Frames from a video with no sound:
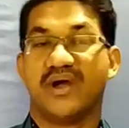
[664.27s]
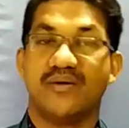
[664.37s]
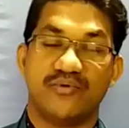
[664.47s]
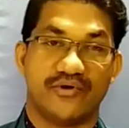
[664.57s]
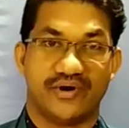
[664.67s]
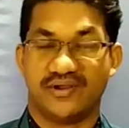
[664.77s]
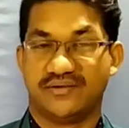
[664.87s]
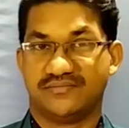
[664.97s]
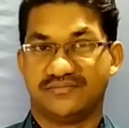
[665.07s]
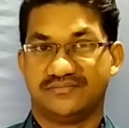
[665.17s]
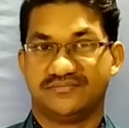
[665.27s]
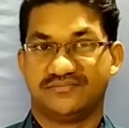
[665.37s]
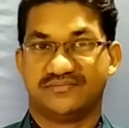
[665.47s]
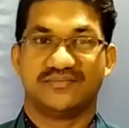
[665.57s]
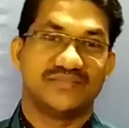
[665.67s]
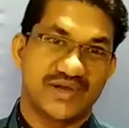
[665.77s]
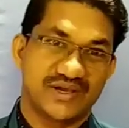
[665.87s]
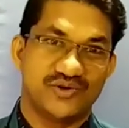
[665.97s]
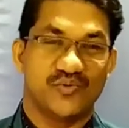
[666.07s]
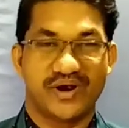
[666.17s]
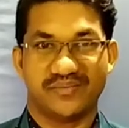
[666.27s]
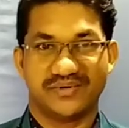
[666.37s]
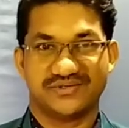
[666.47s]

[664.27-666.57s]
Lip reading: Memory. Thank you very